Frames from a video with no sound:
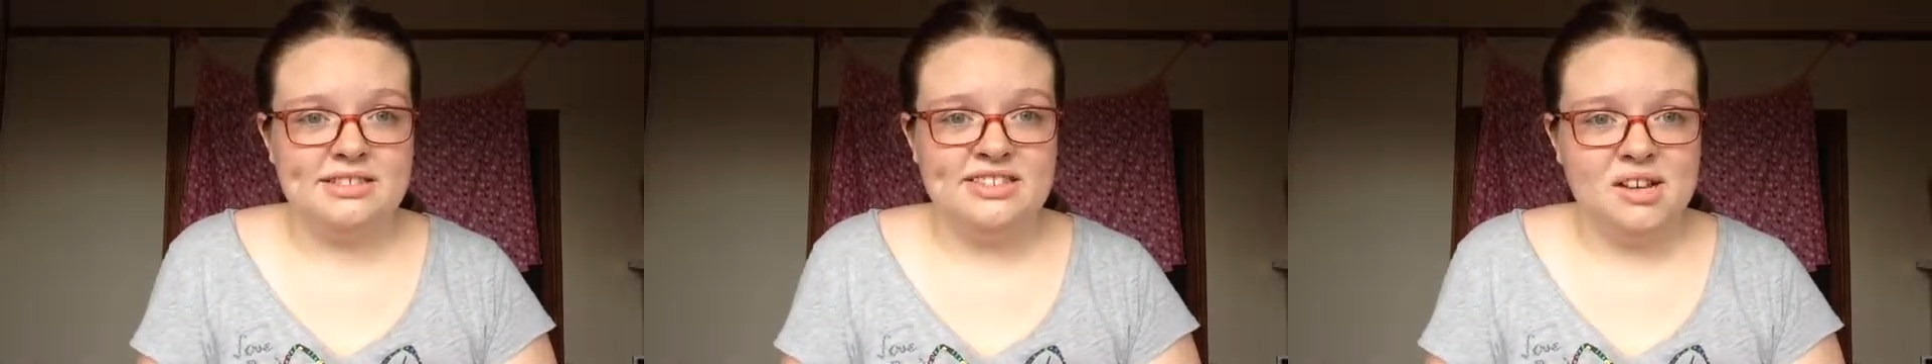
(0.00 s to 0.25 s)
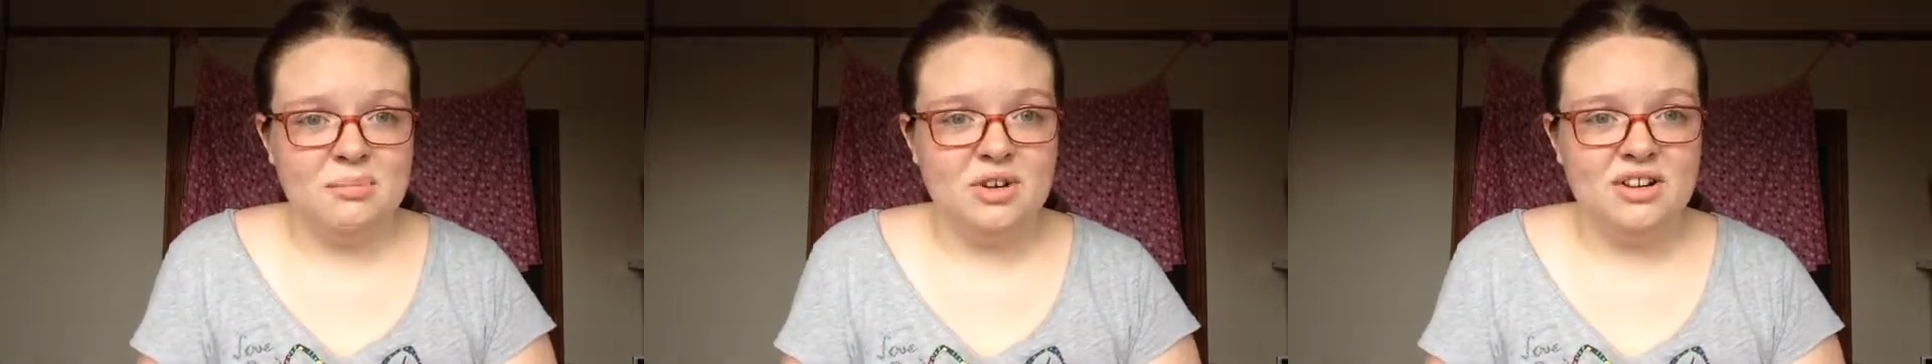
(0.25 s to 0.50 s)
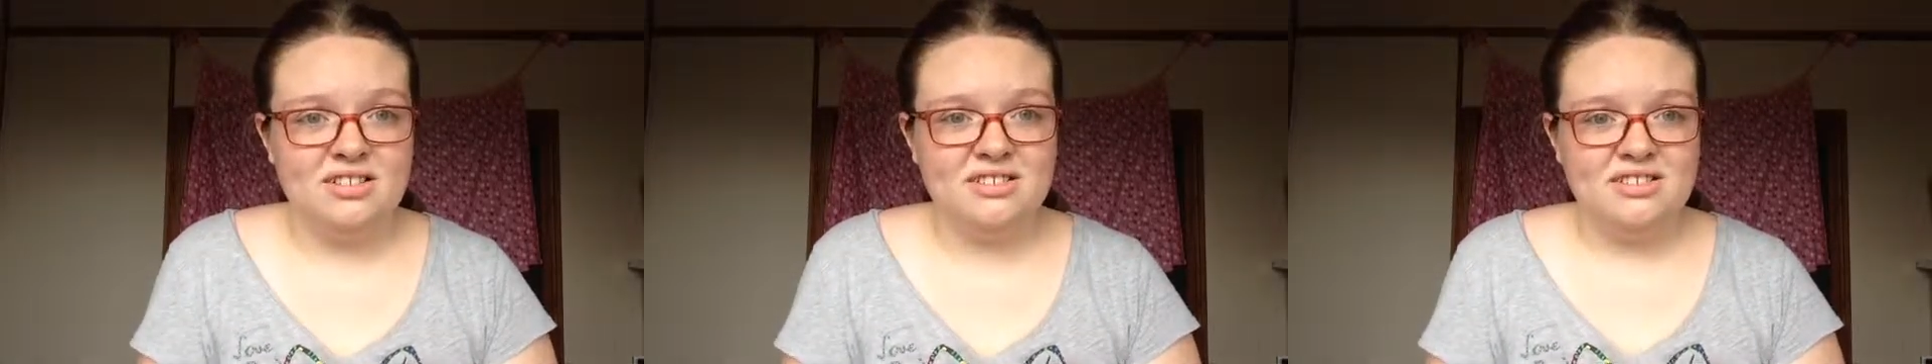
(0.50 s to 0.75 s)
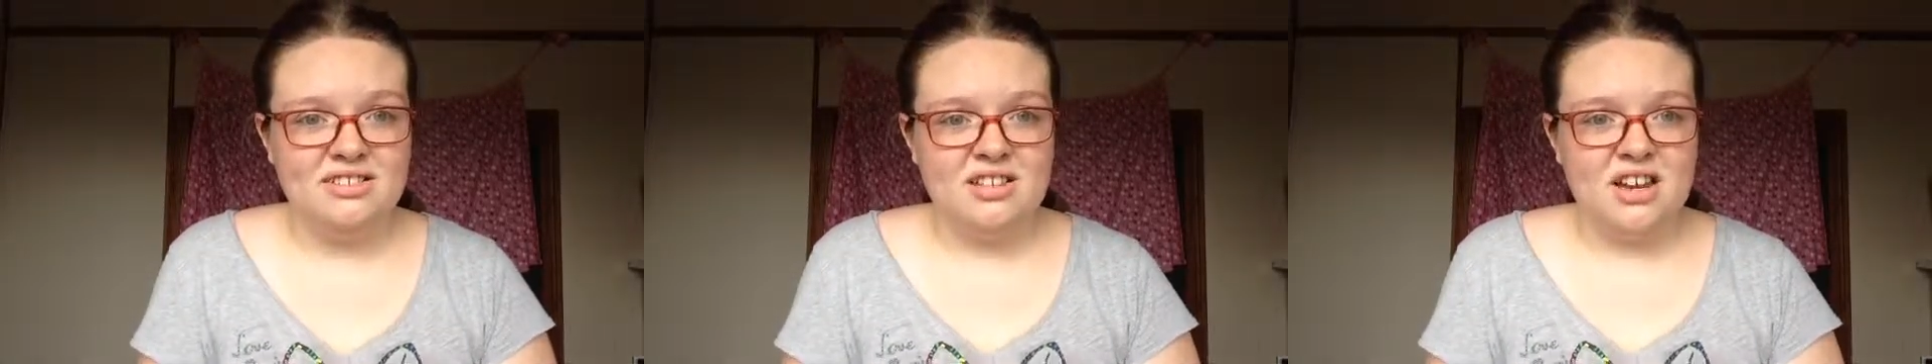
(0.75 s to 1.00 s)
summer
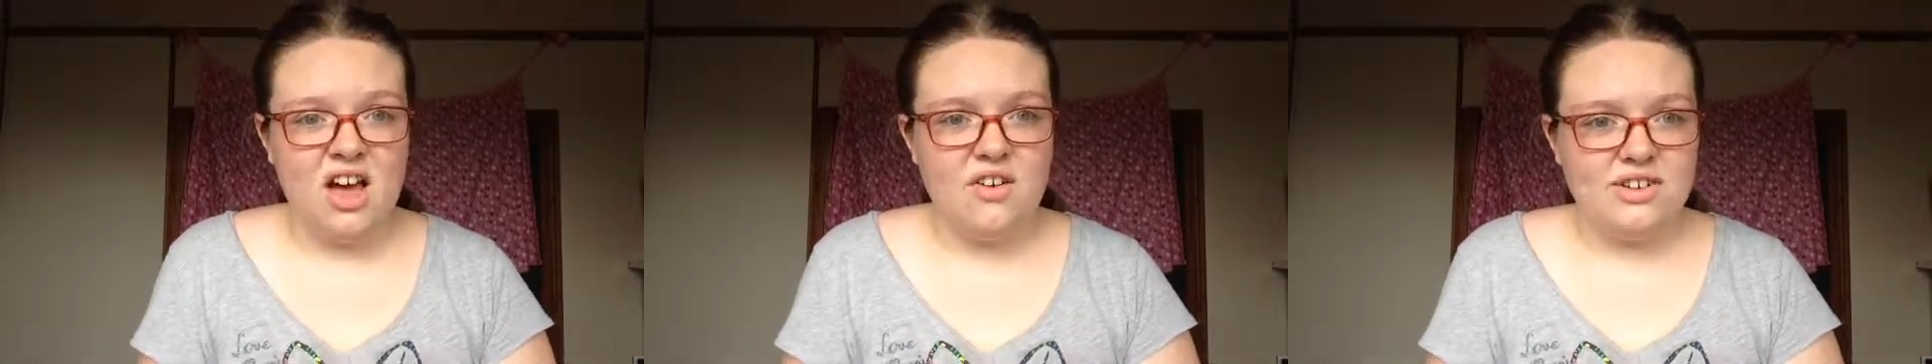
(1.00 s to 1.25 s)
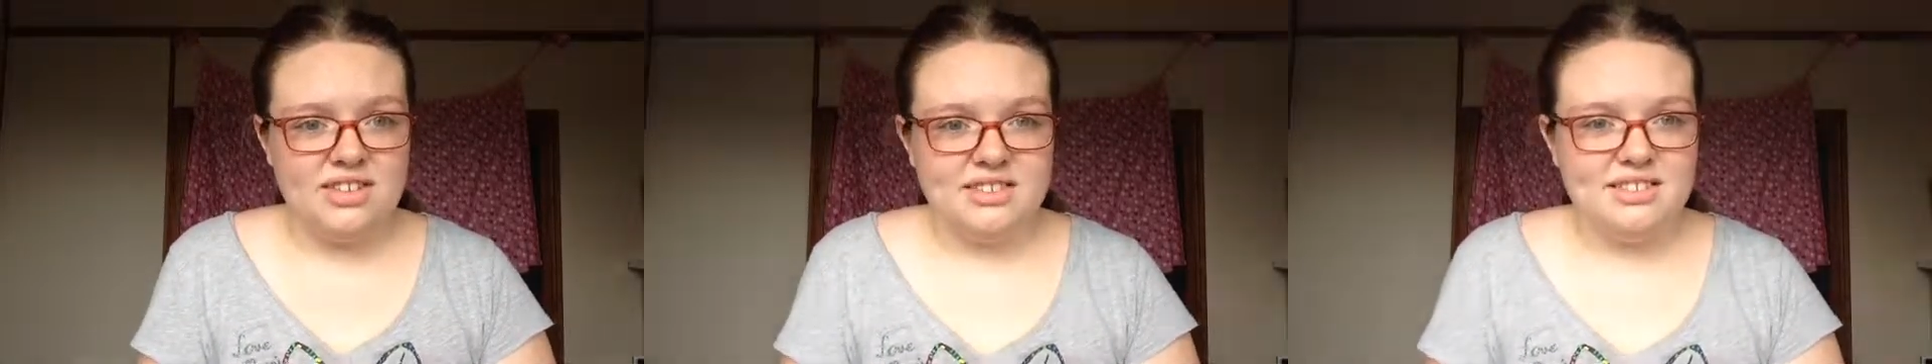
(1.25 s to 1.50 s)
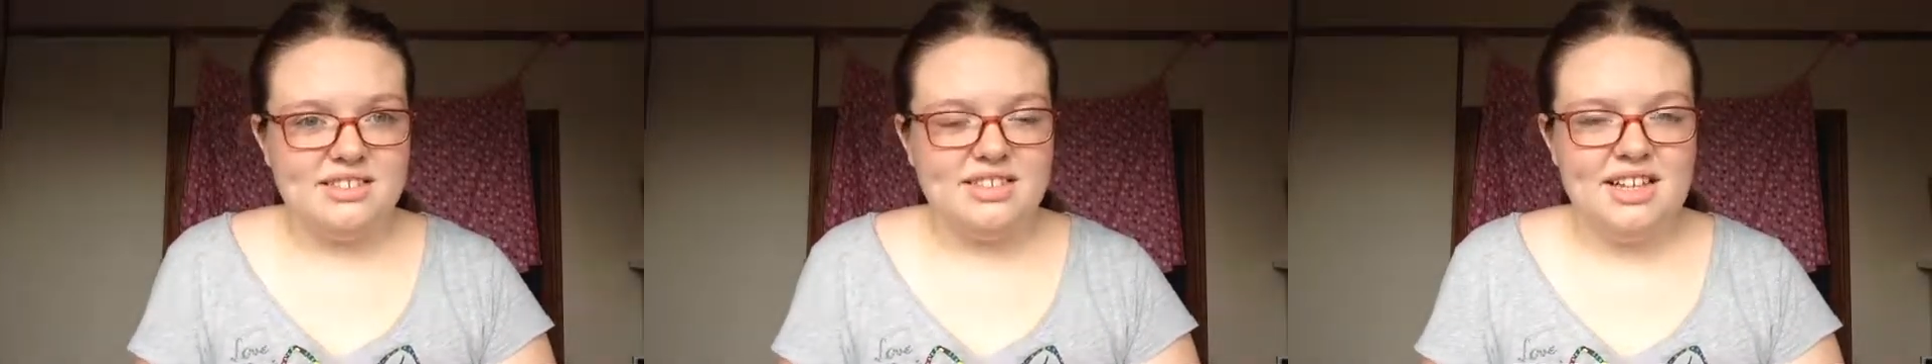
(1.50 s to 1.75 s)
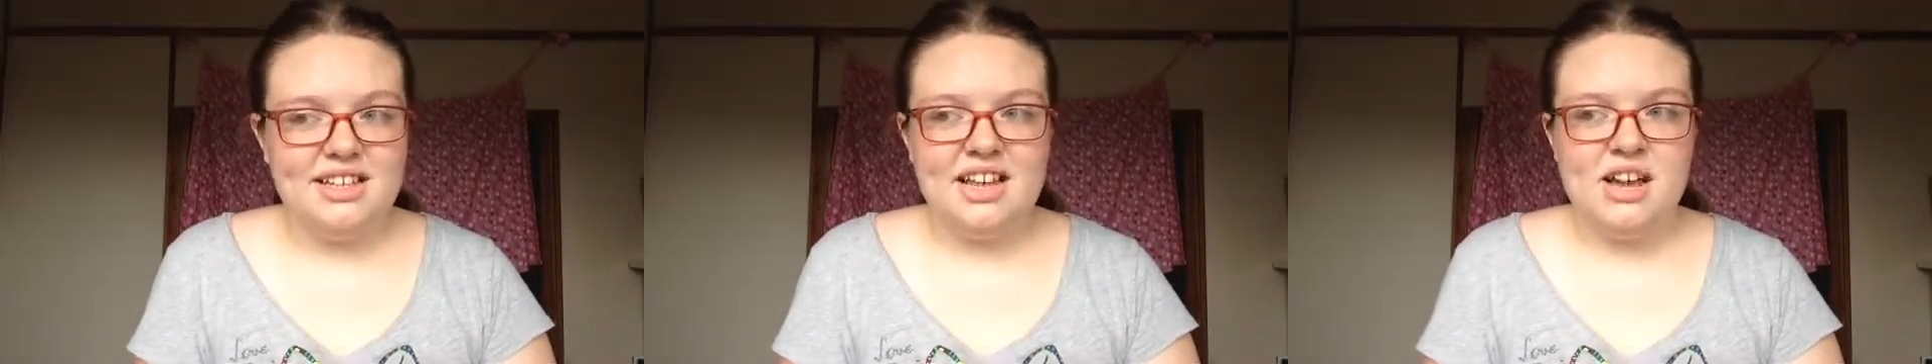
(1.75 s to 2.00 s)
of it,
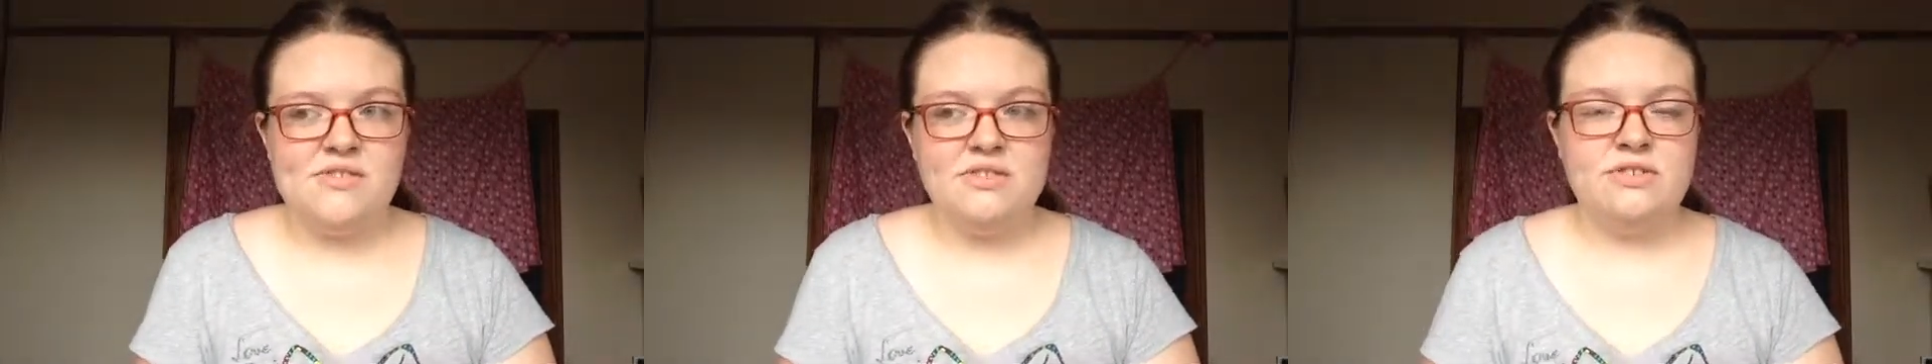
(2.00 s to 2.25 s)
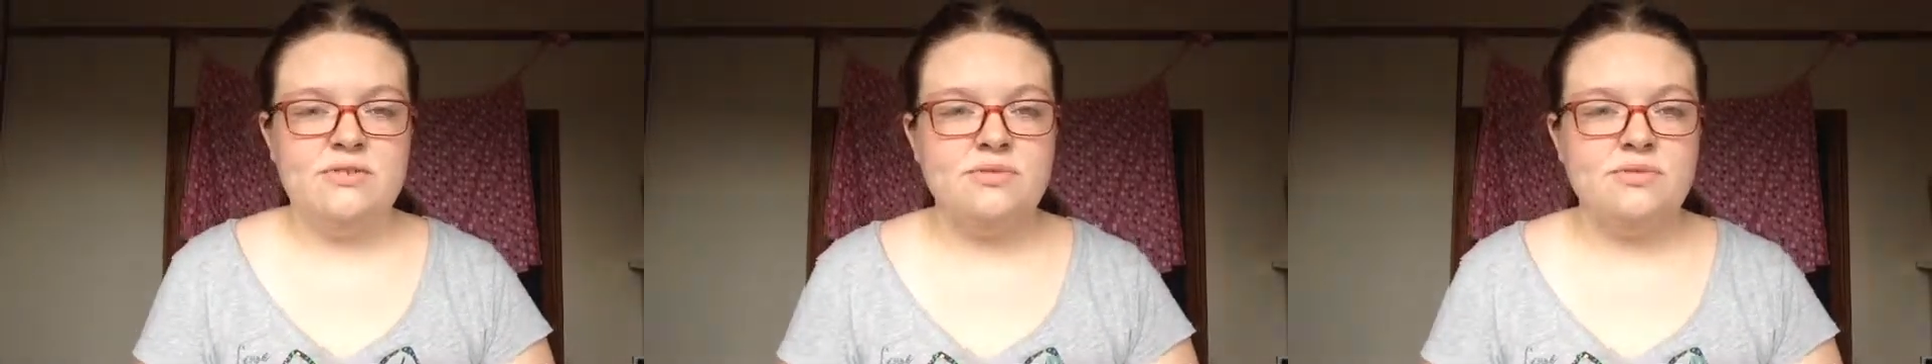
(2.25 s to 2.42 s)
and I've